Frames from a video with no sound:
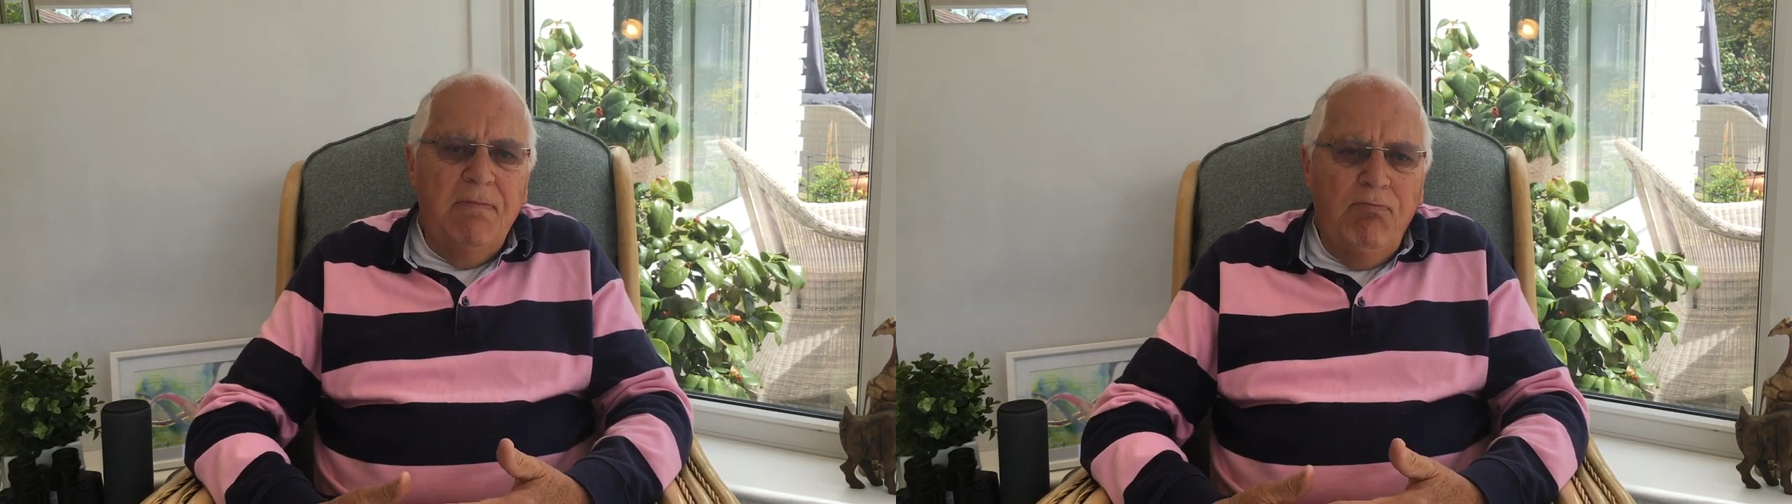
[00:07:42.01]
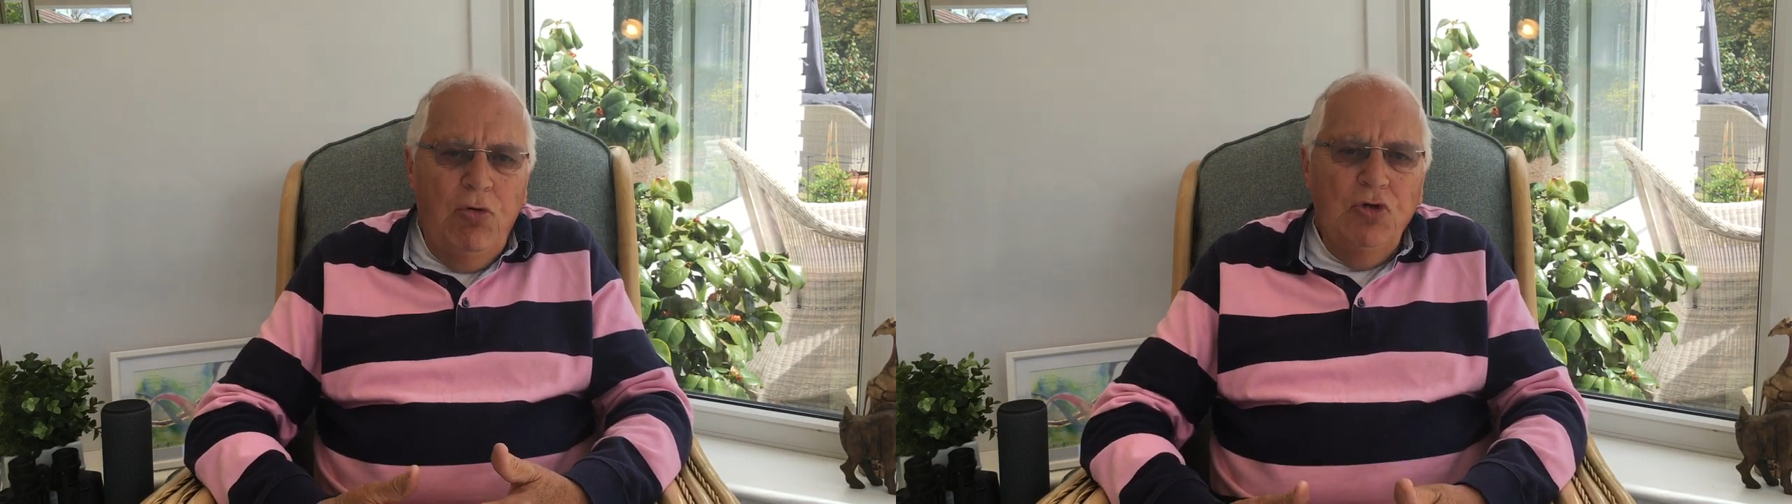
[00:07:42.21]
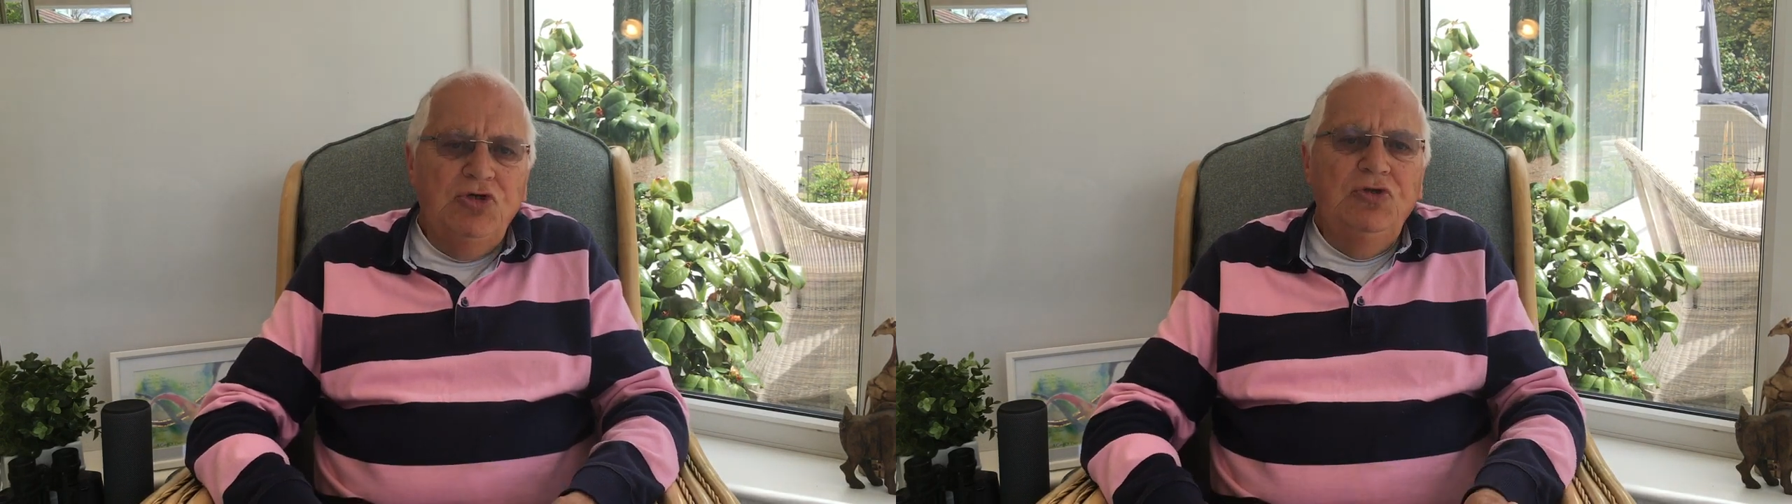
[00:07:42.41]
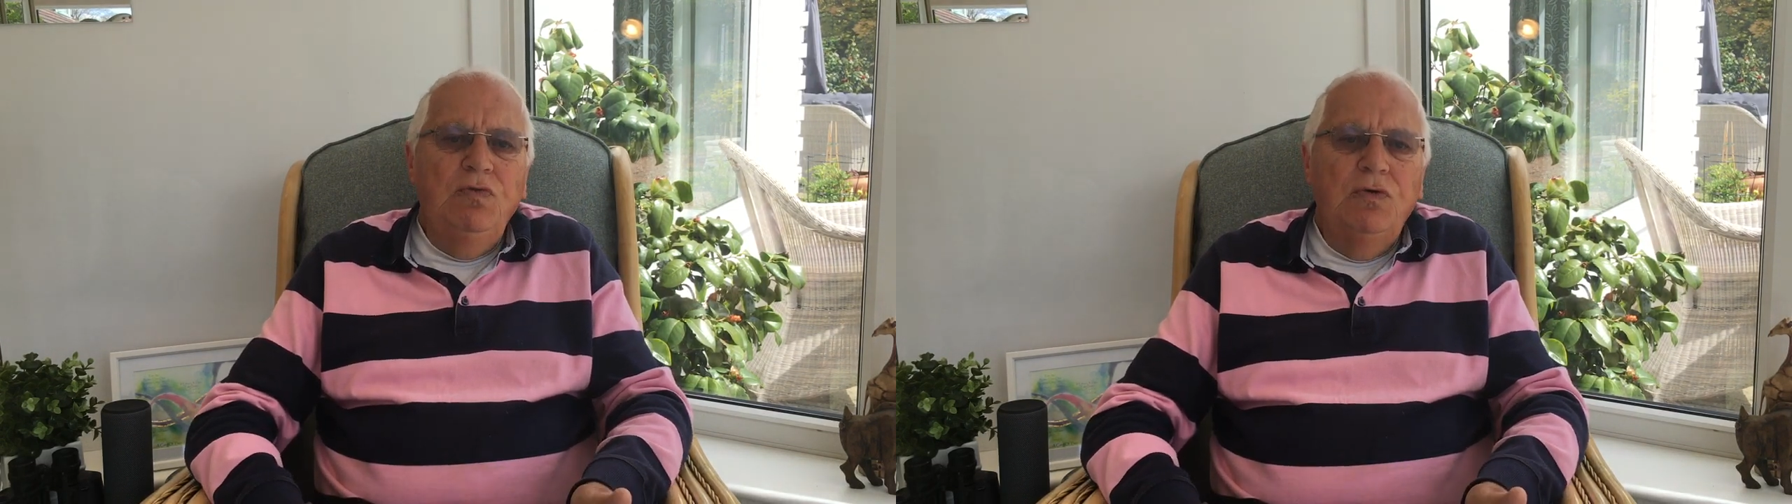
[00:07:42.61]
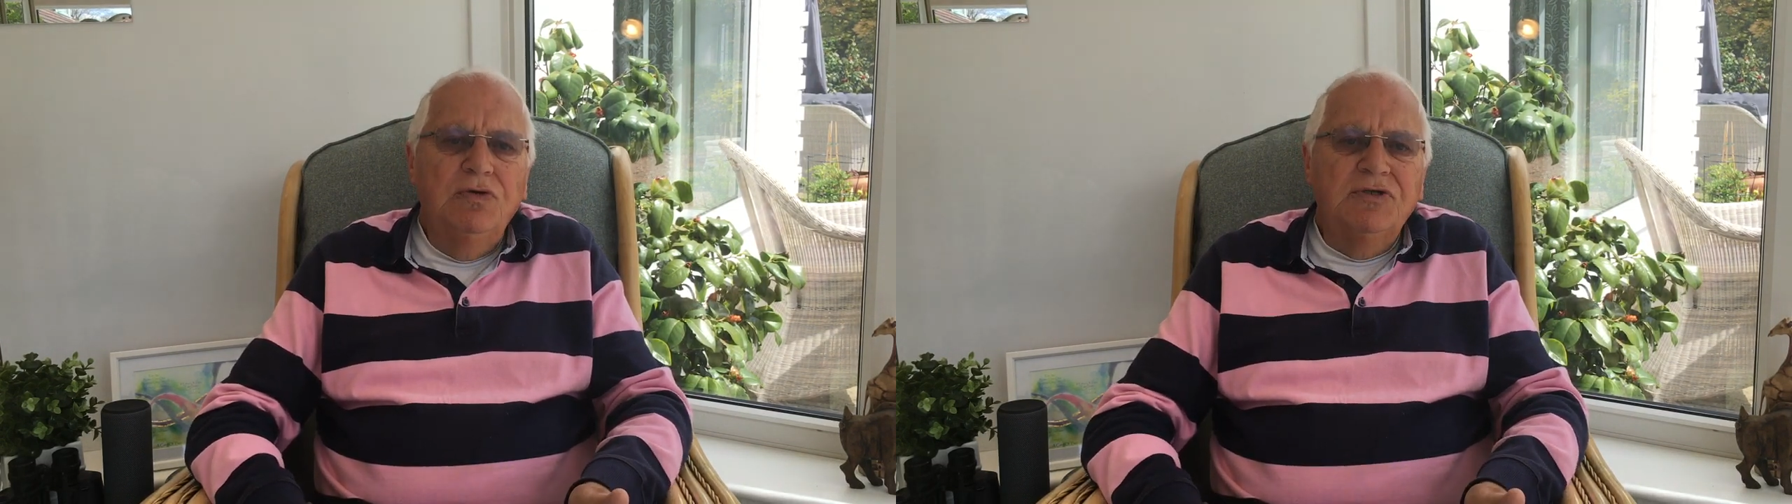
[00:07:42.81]
it pushed
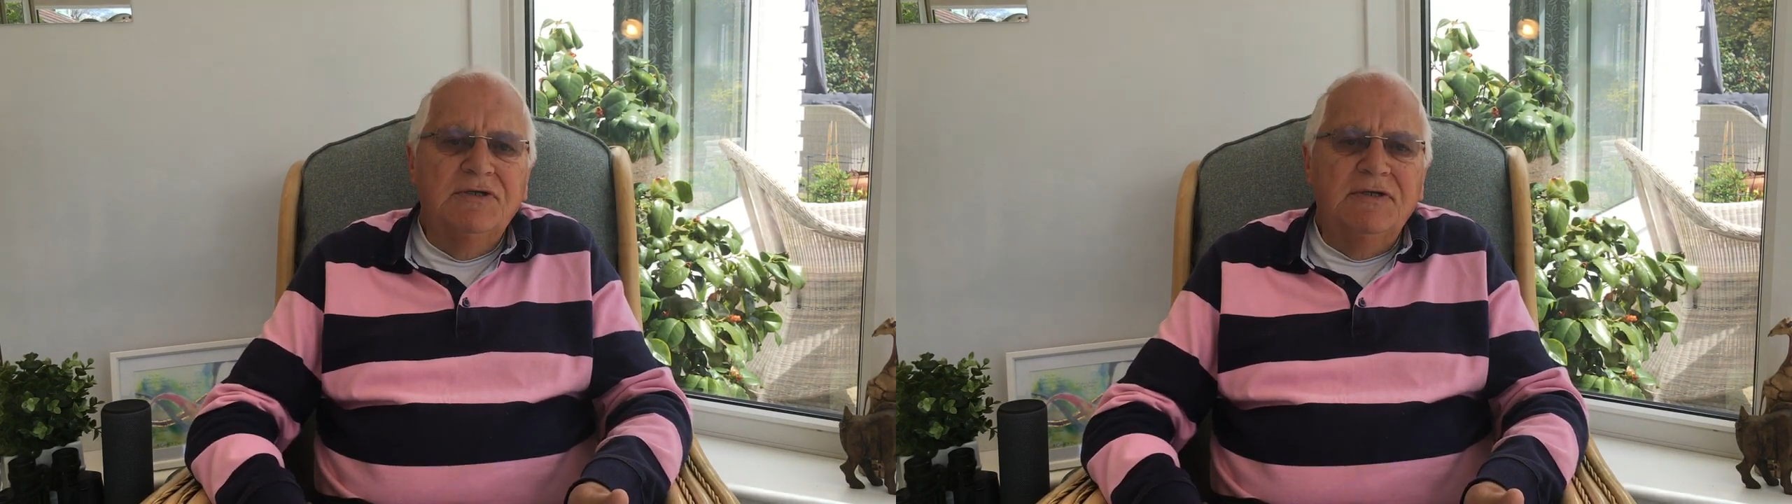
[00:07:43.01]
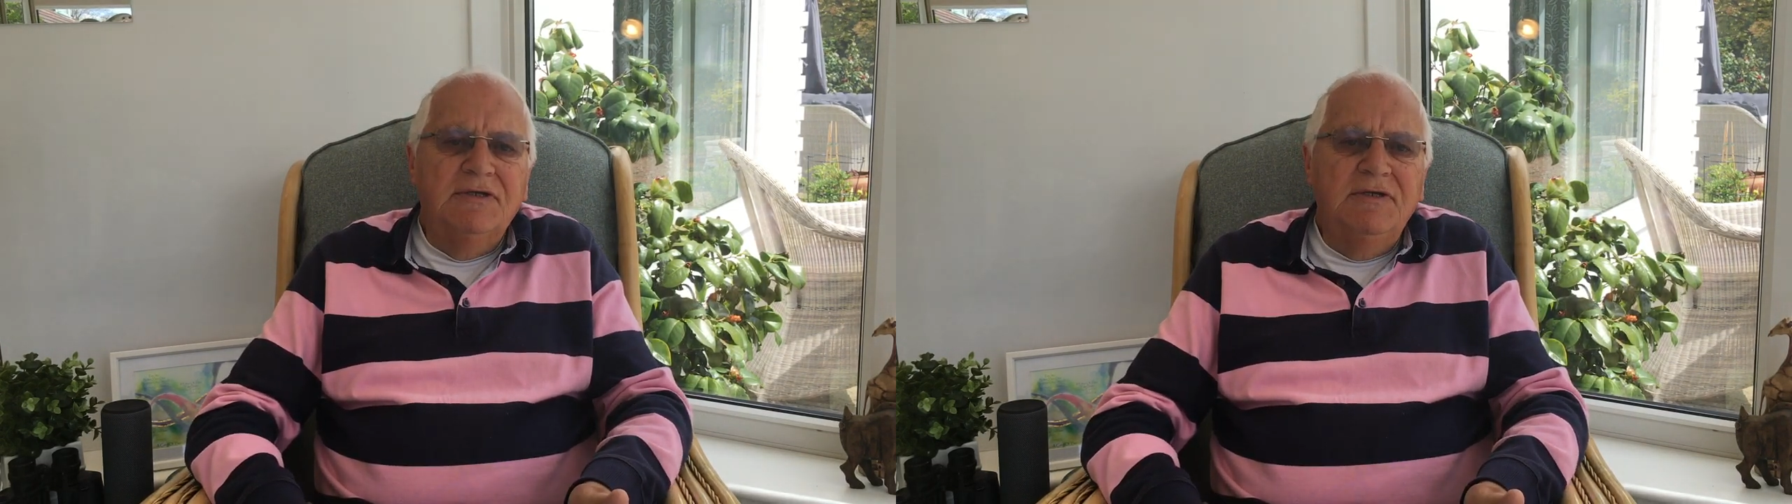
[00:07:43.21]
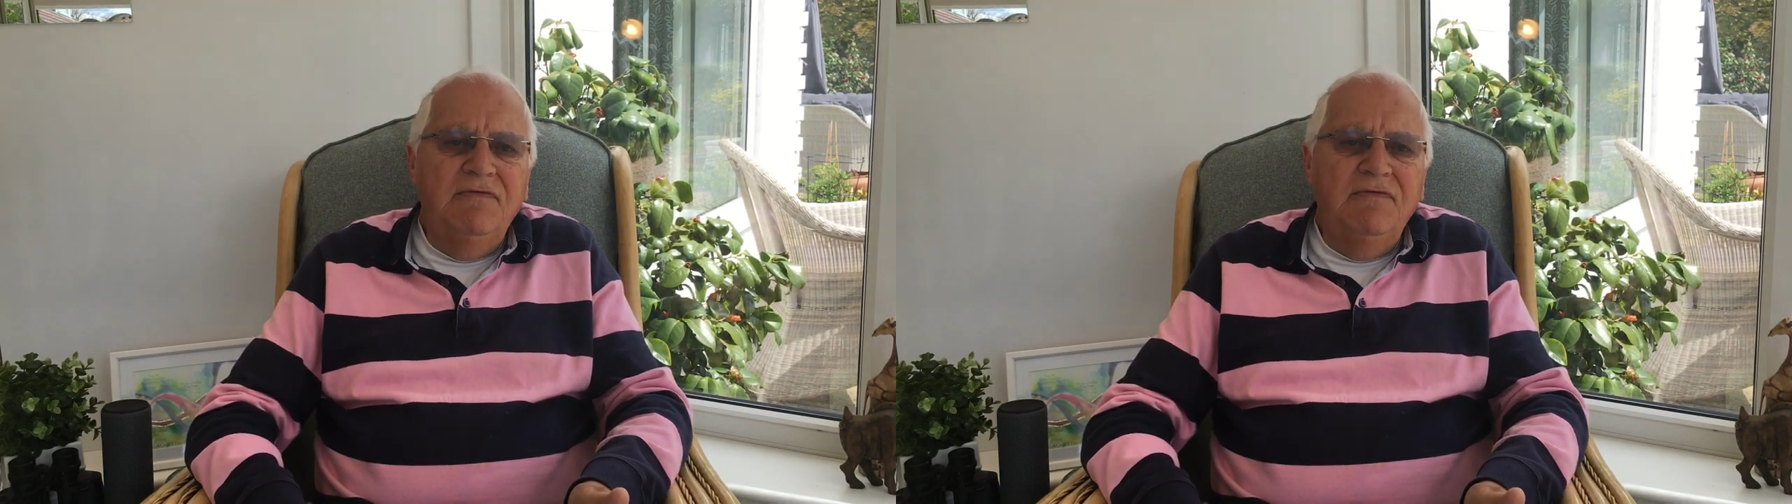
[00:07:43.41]
the waters in